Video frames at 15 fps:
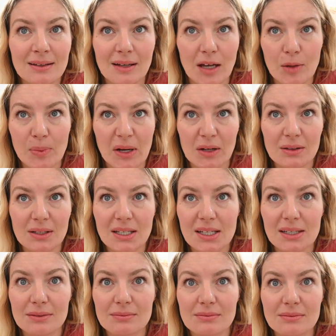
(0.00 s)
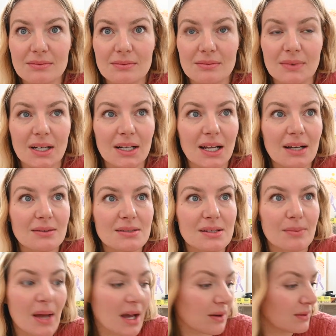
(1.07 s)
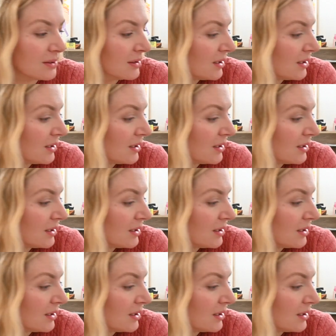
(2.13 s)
apparently it ran out somehow,